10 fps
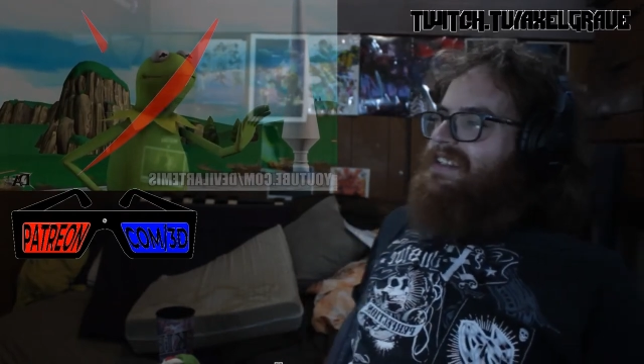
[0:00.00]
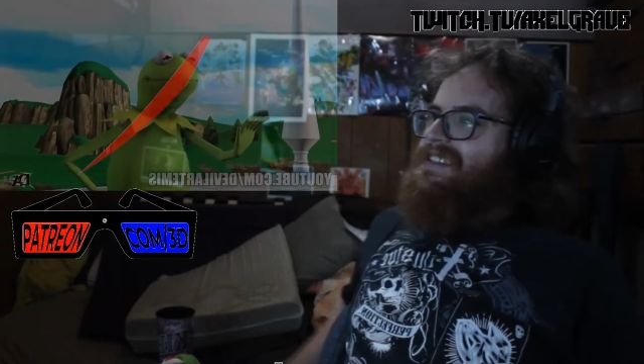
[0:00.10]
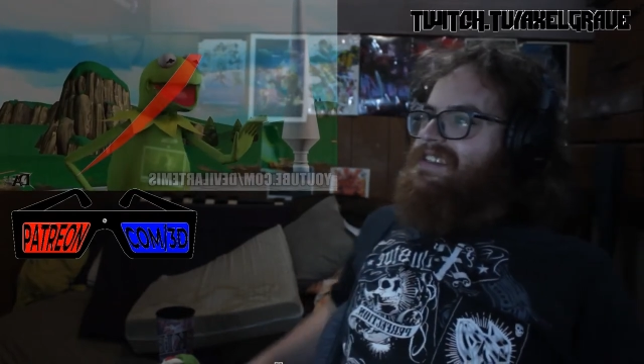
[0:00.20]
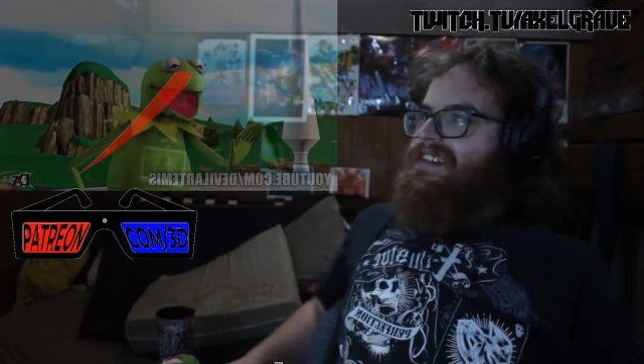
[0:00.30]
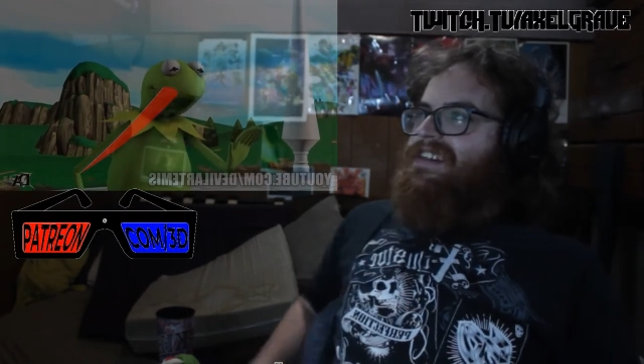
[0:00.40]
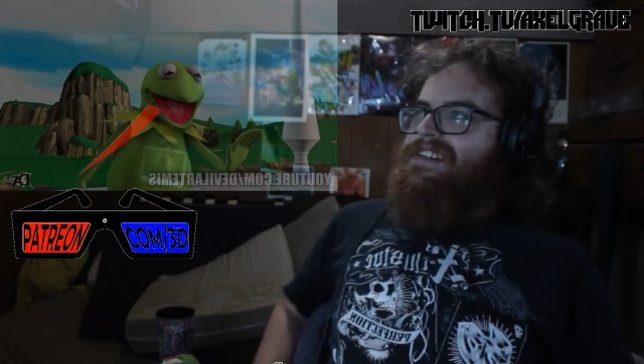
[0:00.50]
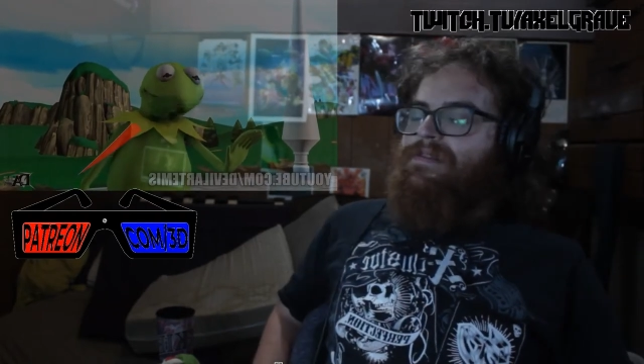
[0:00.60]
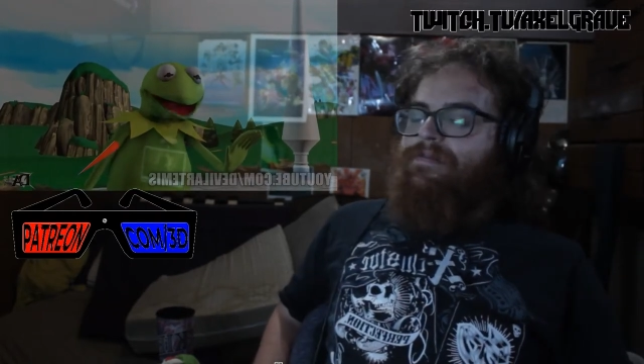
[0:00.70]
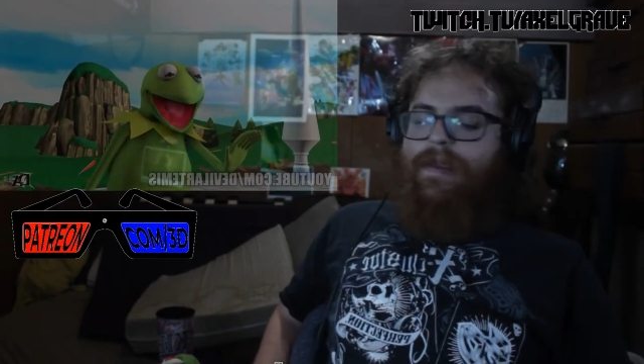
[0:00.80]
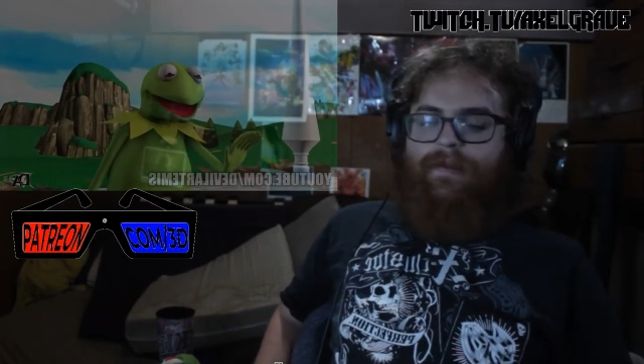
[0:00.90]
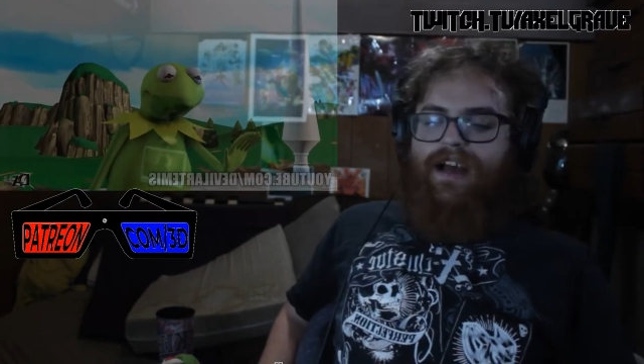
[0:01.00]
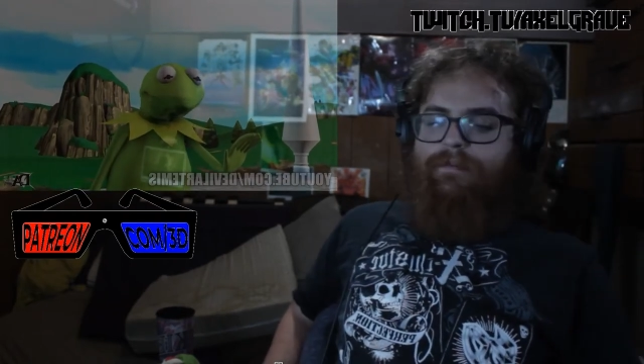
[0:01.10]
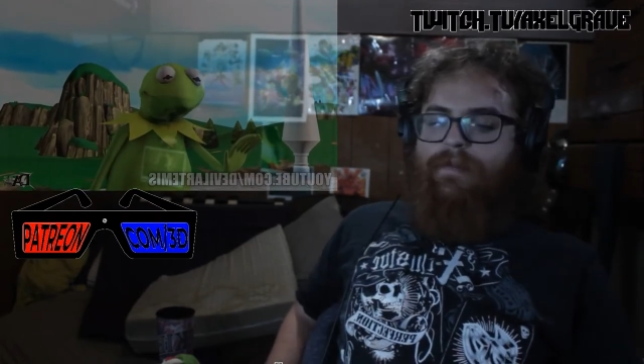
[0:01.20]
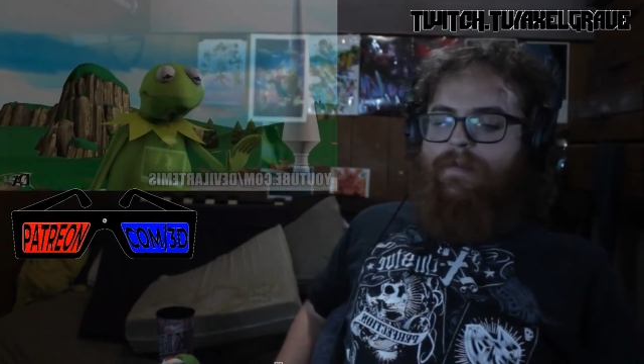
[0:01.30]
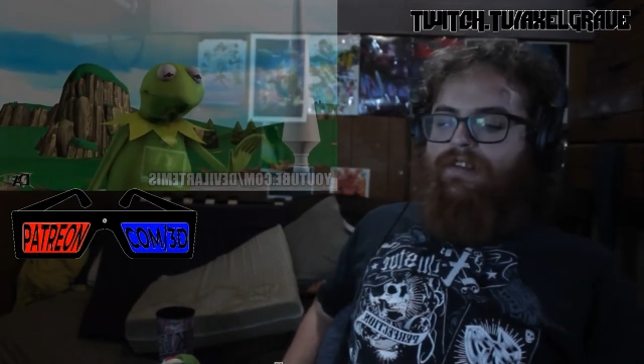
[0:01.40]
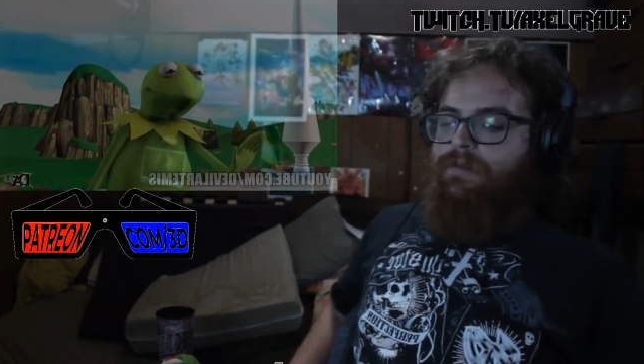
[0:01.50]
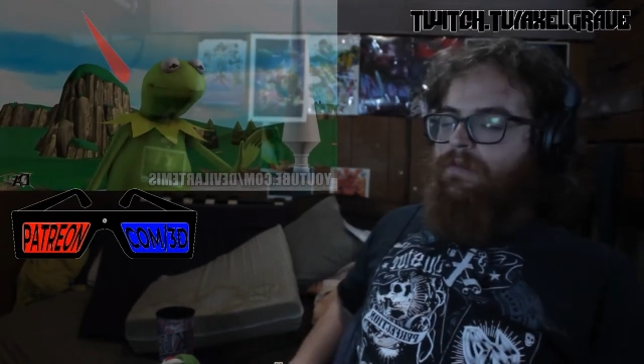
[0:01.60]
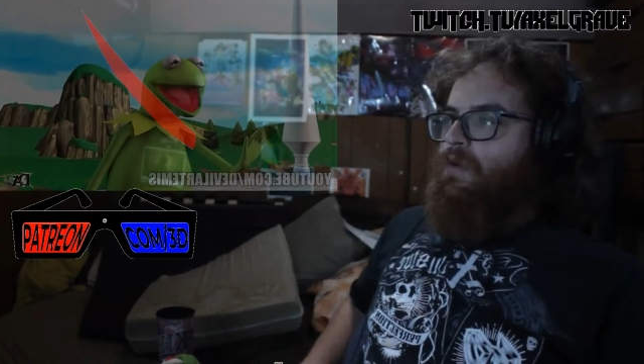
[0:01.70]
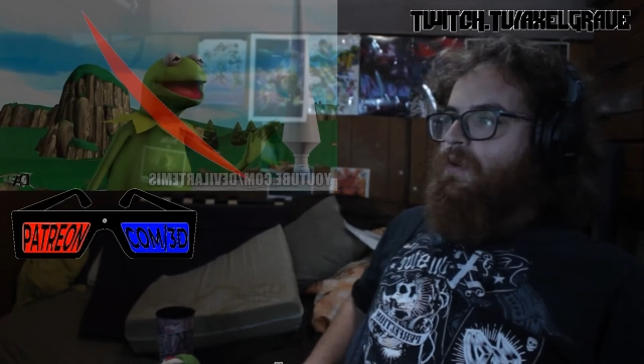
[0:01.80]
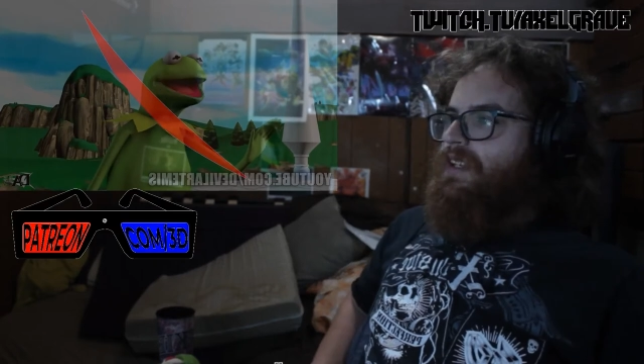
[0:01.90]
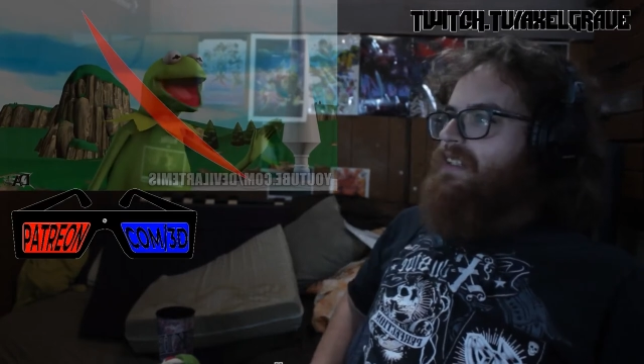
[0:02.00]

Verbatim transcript: this series. Maybe not, maybe a little before.